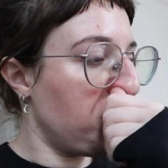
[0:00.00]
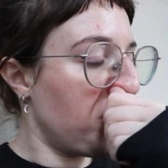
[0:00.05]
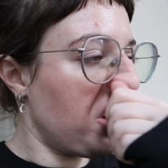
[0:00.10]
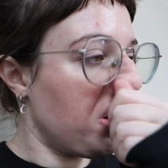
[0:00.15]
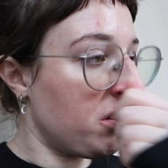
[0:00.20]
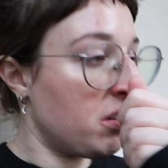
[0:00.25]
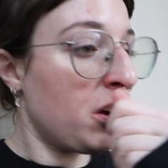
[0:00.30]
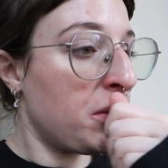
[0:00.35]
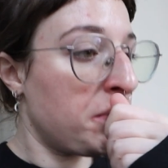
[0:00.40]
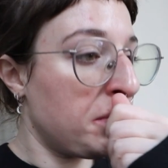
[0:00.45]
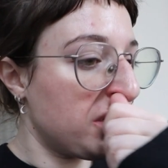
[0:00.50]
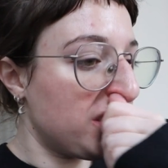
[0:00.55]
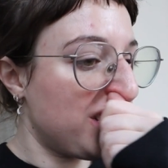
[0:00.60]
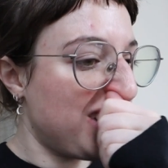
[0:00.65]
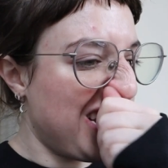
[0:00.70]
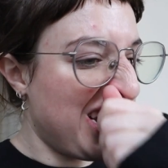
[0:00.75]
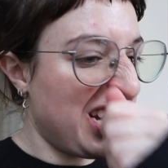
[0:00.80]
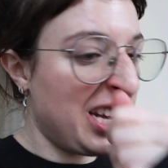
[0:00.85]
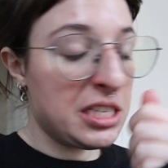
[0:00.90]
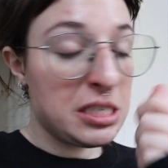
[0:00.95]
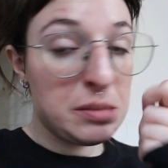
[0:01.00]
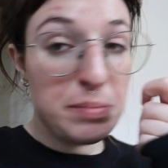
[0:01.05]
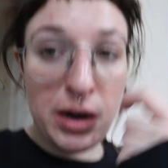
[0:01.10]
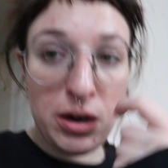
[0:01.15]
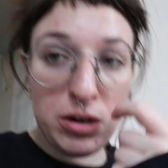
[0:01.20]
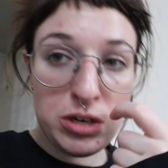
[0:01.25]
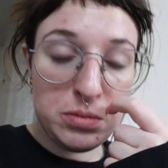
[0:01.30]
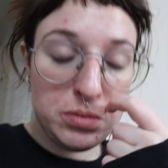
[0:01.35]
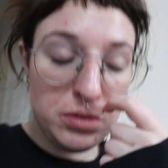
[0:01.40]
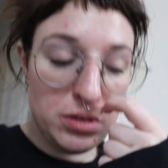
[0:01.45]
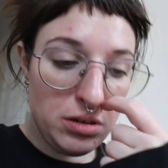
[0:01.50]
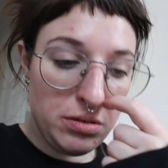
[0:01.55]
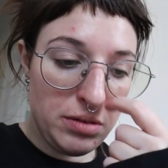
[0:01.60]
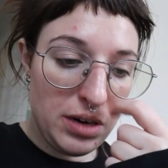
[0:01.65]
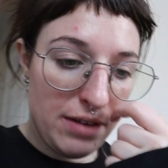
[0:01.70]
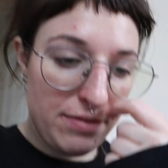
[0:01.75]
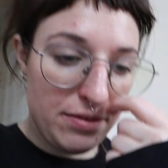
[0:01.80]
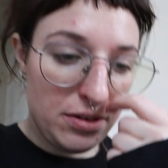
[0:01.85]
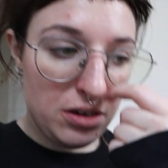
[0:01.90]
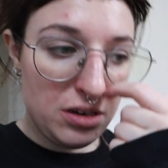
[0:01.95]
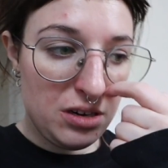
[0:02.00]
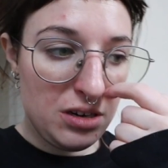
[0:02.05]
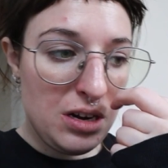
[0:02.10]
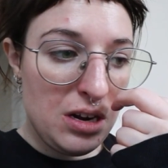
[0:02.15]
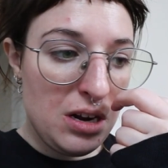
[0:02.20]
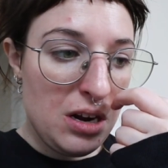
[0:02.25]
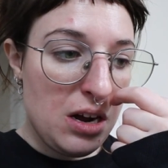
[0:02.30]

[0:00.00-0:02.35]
that you're not going to be able to eat that's perishable or whatever,